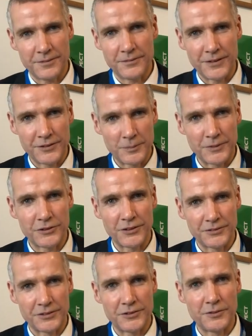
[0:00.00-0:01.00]
vulnerable
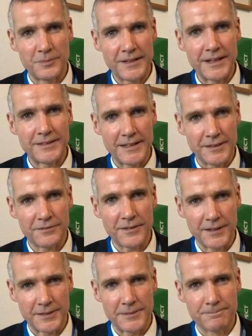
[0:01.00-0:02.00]
children who've been
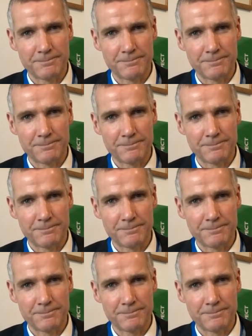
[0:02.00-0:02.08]
identified.